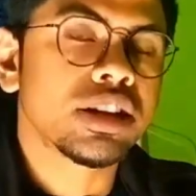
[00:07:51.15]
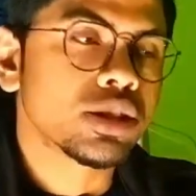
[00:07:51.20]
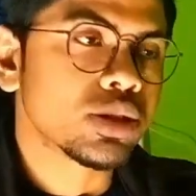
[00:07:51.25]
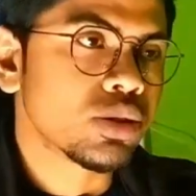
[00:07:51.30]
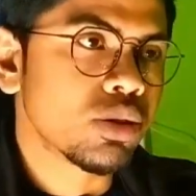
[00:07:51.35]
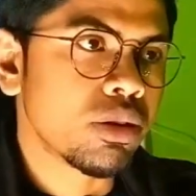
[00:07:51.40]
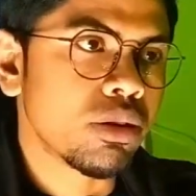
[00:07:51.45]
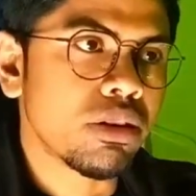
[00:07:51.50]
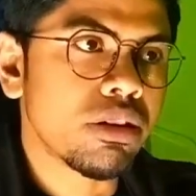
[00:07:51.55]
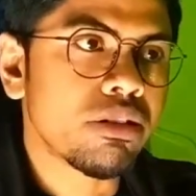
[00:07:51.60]

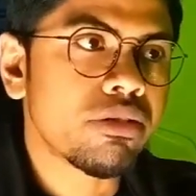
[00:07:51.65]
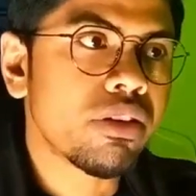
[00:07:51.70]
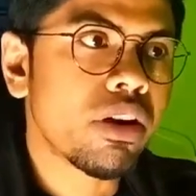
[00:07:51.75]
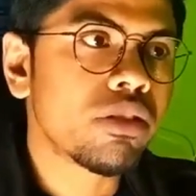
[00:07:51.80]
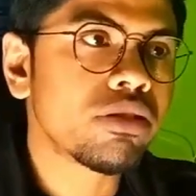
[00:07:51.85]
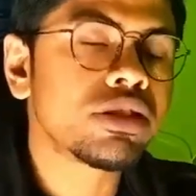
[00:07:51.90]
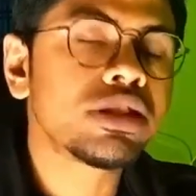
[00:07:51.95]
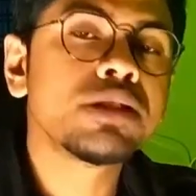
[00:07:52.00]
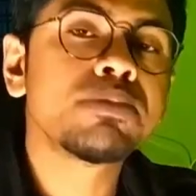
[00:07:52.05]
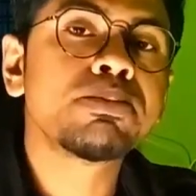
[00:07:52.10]
So
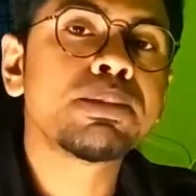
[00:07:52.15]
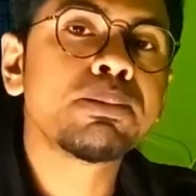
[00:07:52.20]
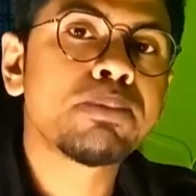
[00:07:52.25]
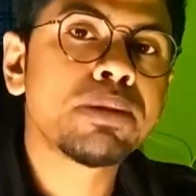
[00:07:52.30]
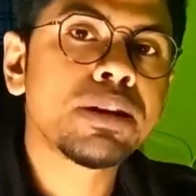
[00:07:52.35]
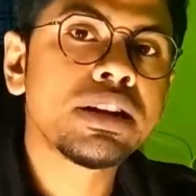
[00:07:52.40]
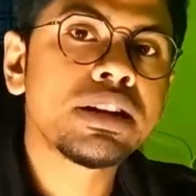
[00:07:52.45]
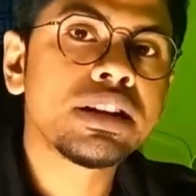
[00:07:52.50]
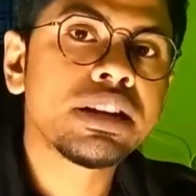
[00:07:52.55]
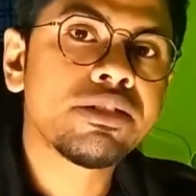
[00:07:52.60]
foundry
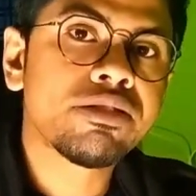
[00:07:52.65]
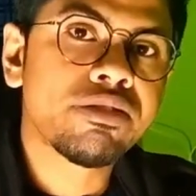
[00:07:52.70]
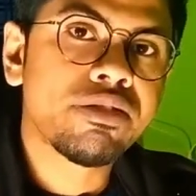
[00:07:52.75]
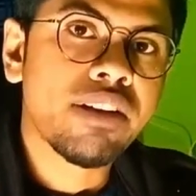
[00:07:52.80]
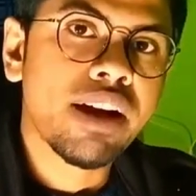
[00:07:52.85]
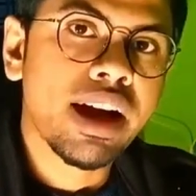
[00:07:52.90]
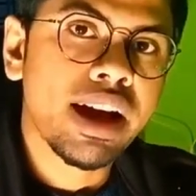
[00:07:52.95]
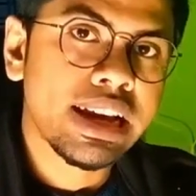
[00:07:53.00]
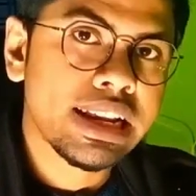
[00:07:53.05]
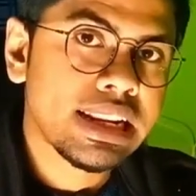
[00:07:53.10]
people
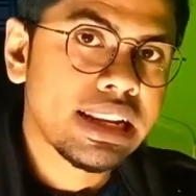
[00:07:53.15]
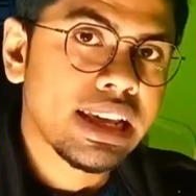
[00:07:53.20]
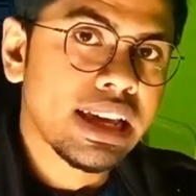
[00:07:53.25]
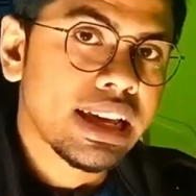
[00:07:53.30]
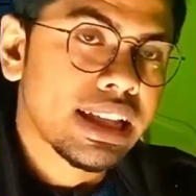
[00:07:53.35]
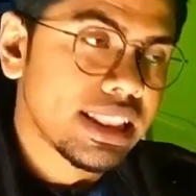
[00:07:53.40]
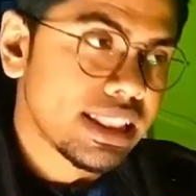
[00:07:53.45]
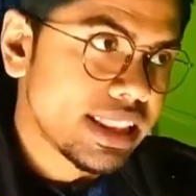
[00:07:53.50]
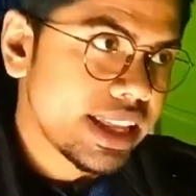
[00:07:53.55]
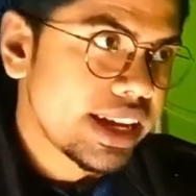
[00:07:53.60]
define
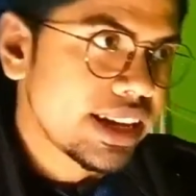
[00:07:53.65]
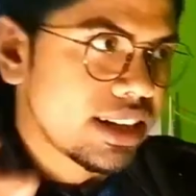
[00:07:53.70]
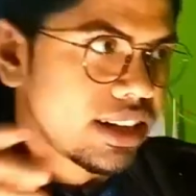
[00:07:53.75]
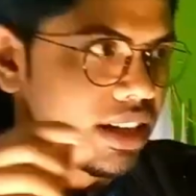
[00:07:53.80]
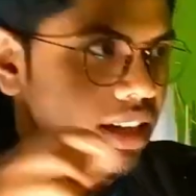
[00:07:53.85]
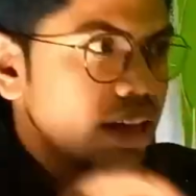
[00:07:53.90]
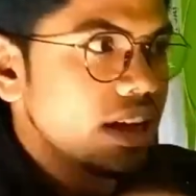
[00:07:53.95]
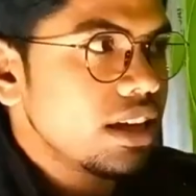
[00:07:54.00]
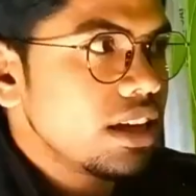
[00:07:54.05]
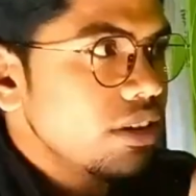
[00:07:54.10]

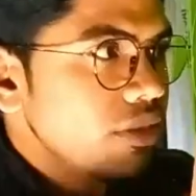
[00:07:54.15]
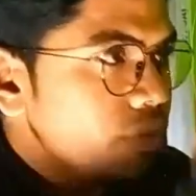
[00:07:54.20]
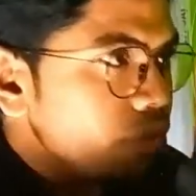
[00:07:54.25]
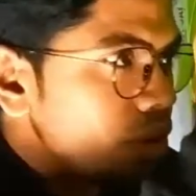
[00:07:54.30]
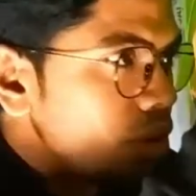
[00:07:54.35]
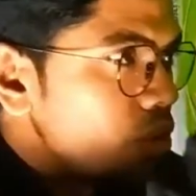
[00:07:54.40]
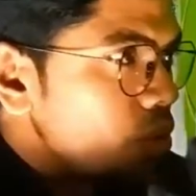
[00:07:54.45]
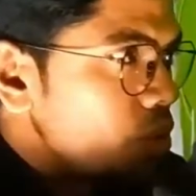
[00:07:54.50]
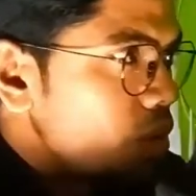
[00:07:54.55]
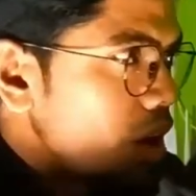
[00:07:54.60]
that if
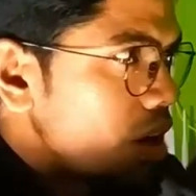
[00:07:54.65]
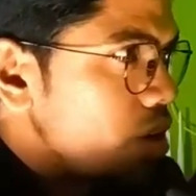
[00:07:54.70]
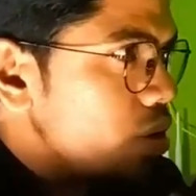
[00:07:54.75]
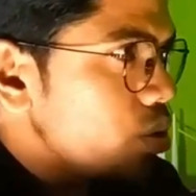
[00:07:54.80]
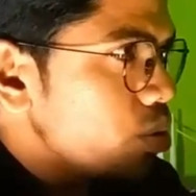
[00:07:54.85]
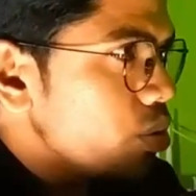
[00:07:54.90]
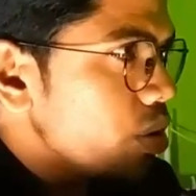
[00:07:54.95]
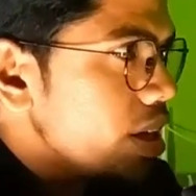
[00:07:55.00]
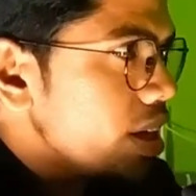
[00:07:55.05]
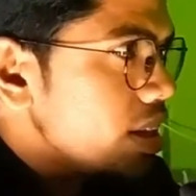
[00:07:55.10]
you are
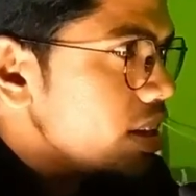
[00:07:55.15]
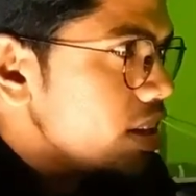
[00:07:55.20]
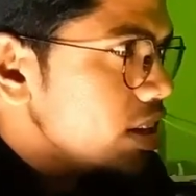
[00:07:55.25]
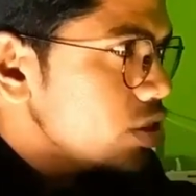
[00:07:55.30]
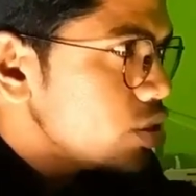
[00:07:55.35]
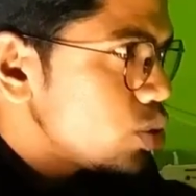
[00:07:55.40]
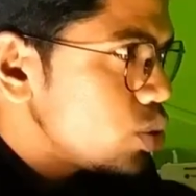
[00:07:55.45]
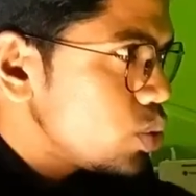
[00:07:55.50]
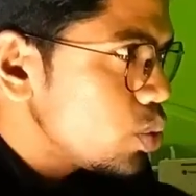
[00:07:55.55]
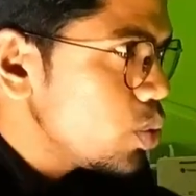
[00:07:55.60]
drawing
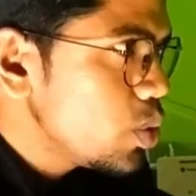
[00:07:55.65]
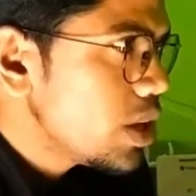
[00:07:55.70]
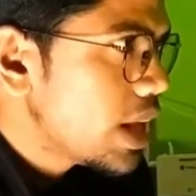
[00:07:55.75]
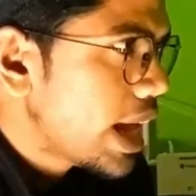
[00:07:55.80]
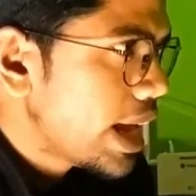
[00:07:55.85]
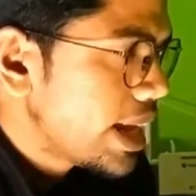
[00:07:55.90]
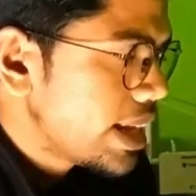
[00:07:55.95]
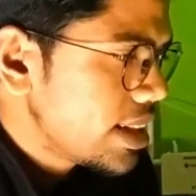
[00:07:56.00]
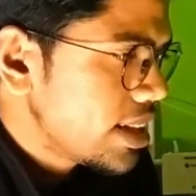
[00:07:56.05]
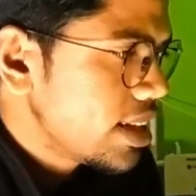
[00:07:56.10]
these two
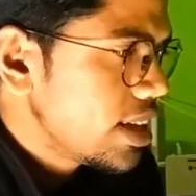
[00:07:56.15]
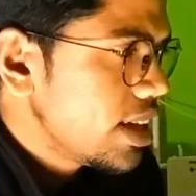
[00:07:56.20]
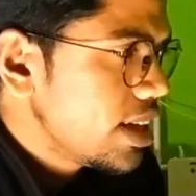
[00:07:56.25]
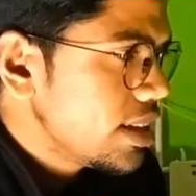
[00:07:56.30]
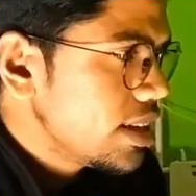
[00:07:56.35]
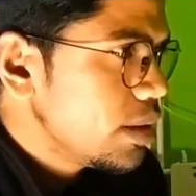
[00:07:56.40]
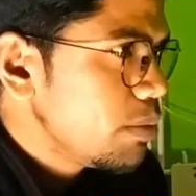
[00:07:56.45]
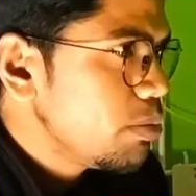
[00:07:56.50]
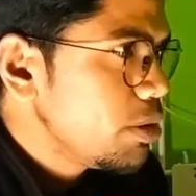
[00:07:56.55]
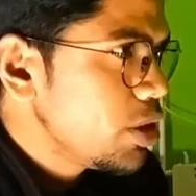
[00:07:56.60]
lines,
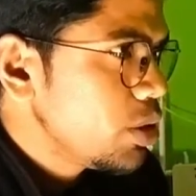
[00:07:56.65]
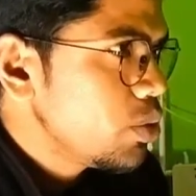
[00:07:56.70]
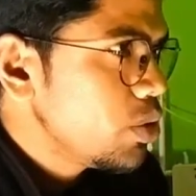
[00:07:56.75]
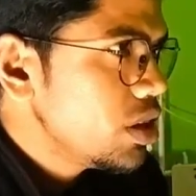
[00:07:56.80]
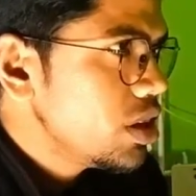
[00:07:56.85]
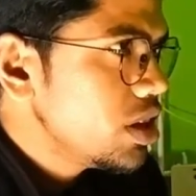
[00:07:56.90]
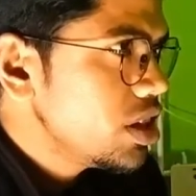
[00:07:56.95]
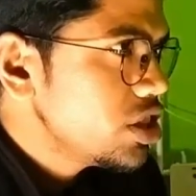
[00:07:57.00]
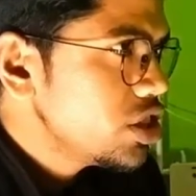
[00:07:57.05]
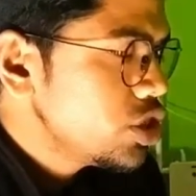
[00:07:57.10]
then
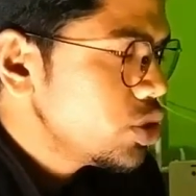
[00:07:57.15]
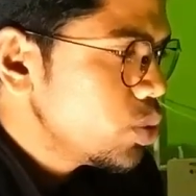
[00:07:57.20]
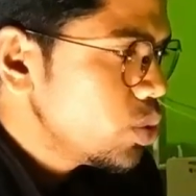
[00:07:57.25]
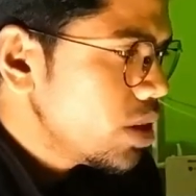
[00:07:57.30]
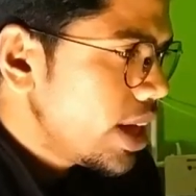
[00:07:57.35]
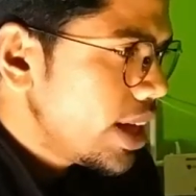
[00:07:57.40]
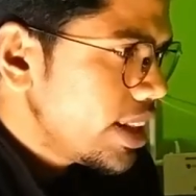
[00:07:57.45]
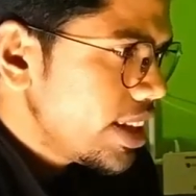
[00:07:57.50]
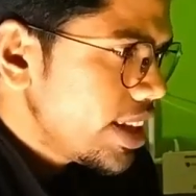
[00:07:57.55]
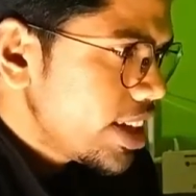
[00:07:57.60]
between these two
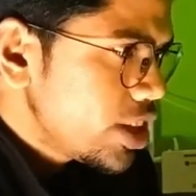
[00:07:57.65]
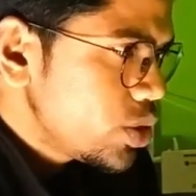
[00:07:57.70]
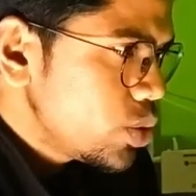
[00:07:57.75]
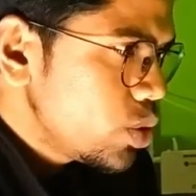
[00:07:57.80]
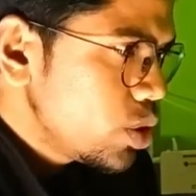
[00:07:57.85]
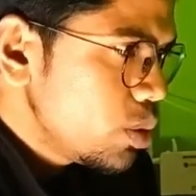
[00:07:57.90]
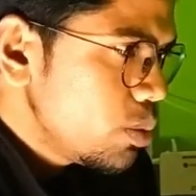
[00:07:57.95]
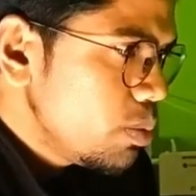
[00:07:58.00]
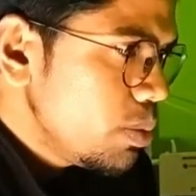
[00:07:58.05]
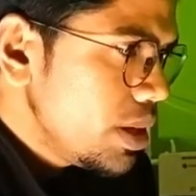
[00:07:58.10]
lines there
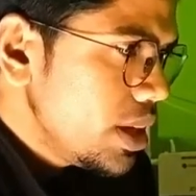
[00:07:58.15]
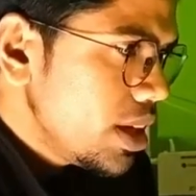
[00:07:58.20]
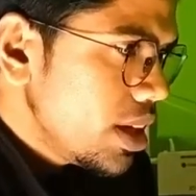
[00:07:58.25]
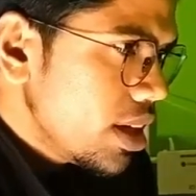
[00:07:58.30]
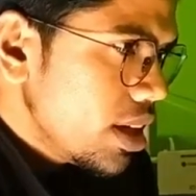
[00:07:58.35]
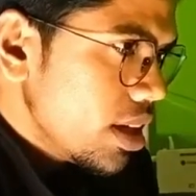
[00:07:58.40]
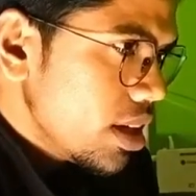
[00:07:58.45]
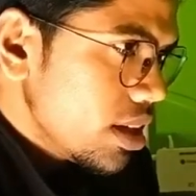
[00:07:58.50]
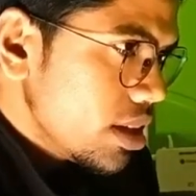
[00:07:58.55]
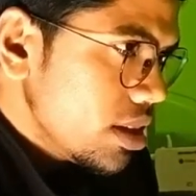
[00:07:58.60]
should be
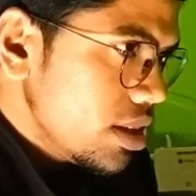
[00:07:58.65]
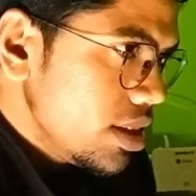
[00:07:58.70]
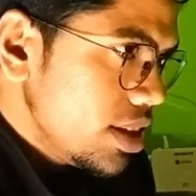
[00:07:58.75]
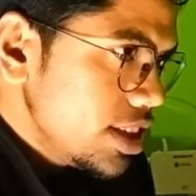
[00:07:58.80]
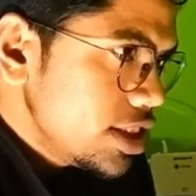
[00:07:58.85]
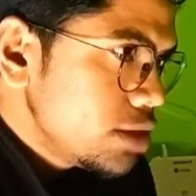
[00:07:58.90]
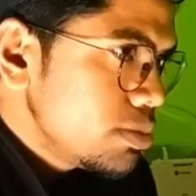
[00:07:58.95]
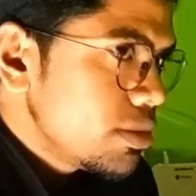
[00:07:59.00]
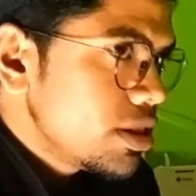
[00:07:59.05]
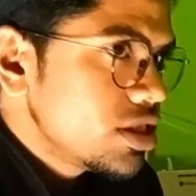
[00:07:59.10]

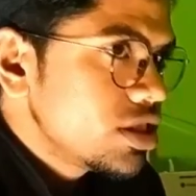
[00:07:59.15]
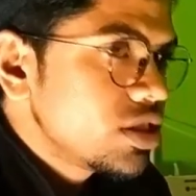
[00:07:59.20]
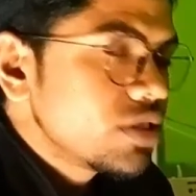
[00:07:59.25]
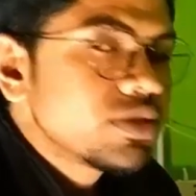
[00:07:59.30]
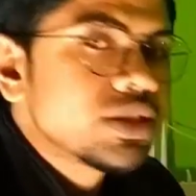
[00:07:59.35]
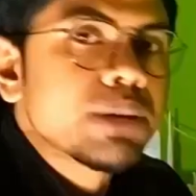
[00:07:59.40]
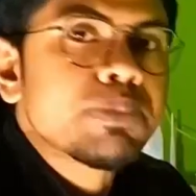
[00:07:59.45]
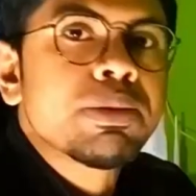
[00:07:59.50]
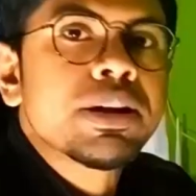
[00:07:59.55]
this much of